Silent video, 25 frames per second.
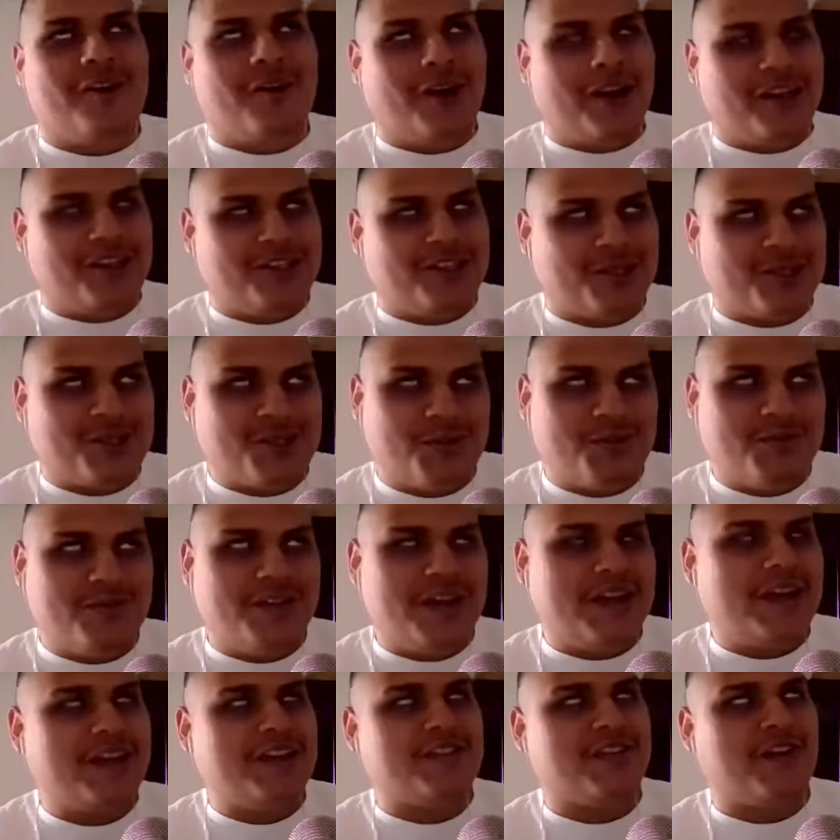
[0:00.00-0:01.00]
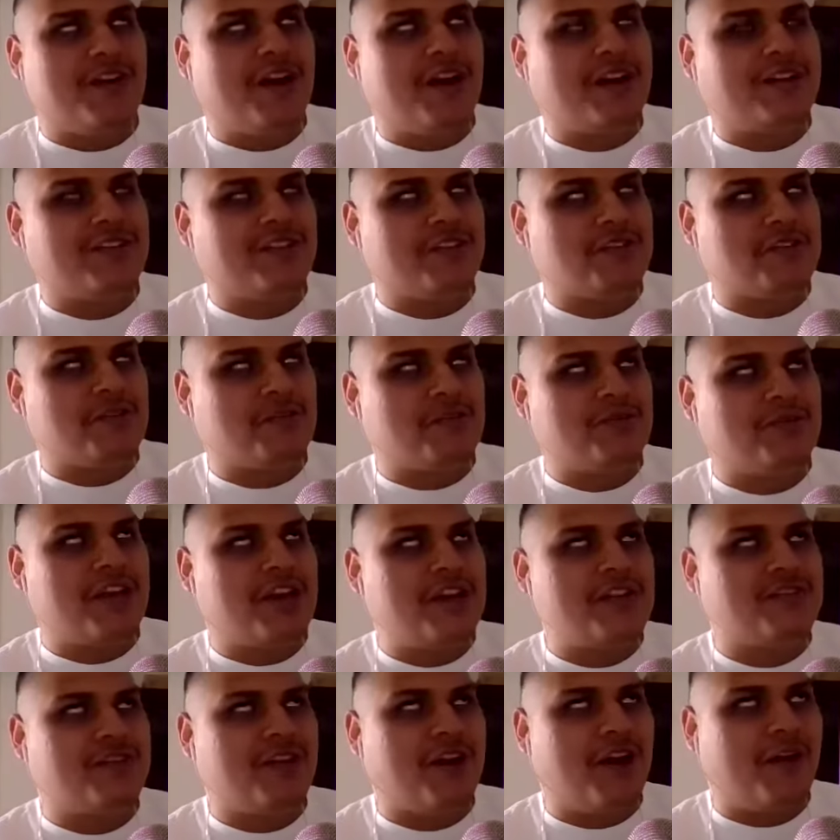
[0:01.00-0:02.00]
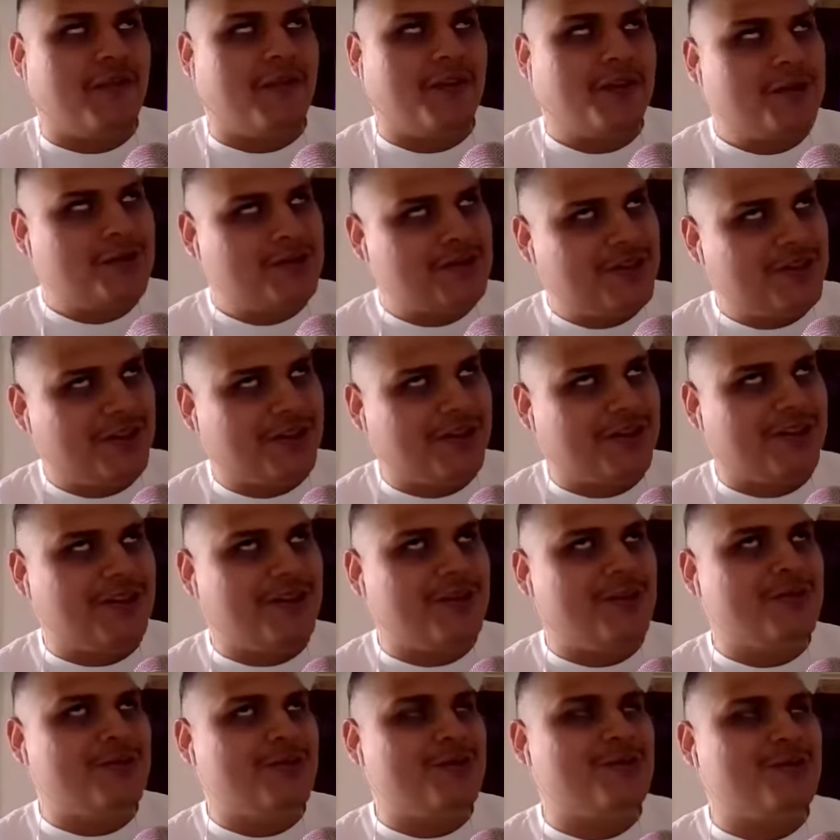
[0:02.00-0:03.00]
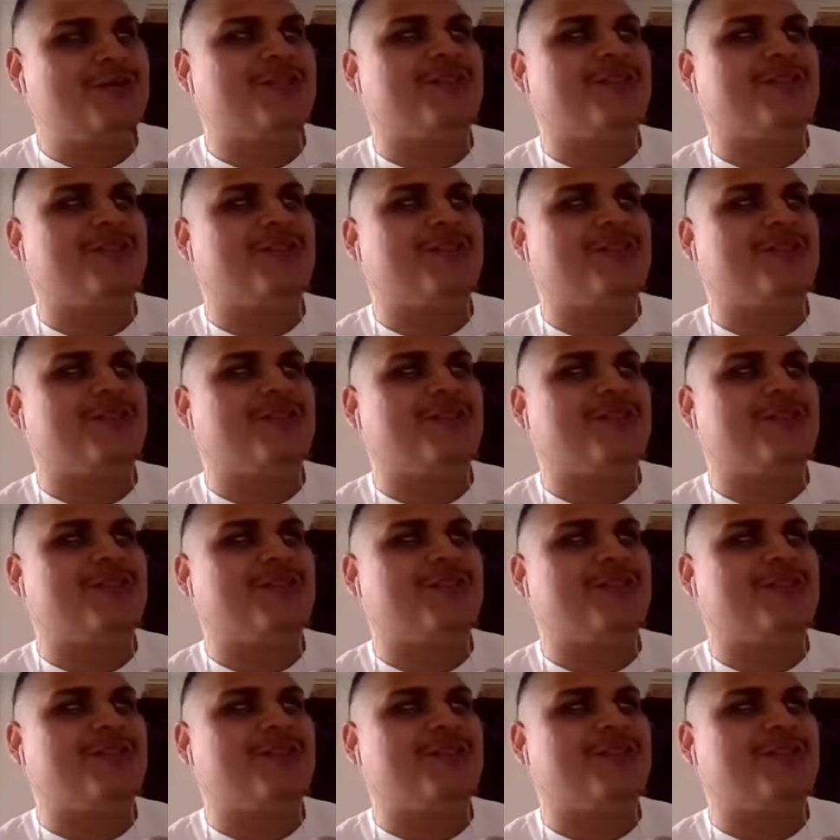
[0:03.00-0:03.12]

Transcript: I took some days off. I took some days off, and you took you you took.